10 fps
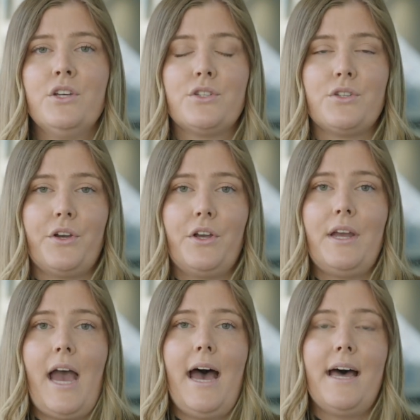
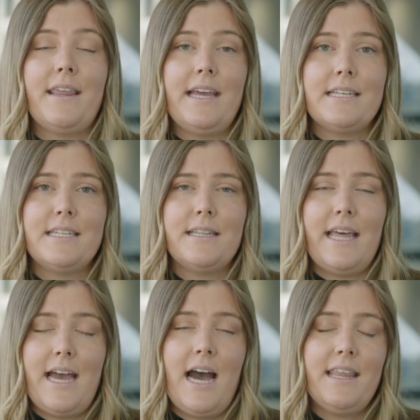So are the
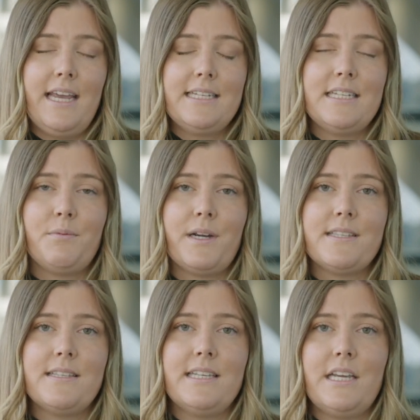
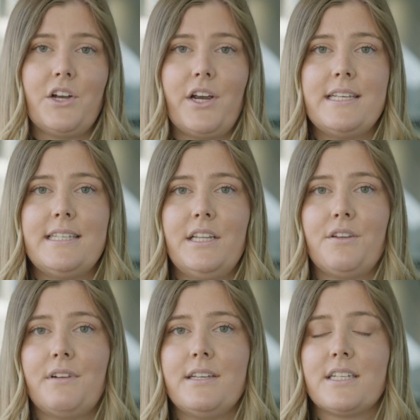antidepressants increasing
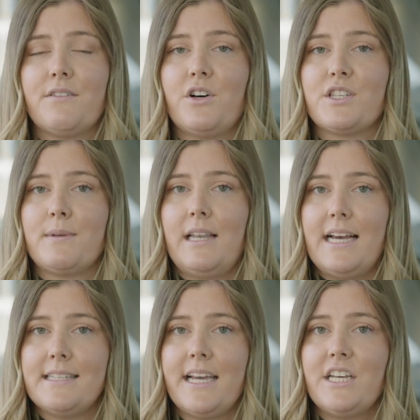the risk of
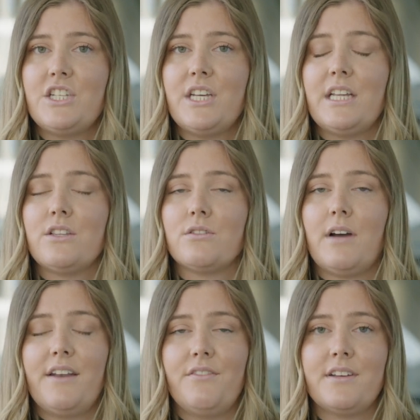hospitalisations or
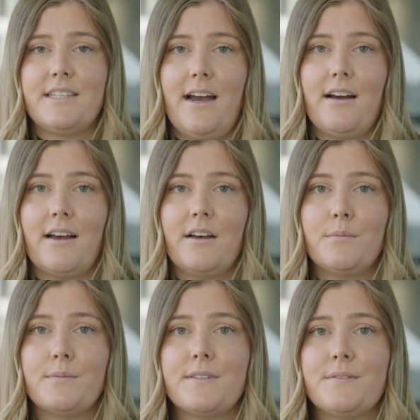adverse
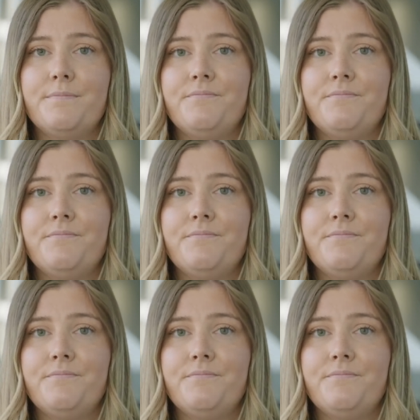outcomes?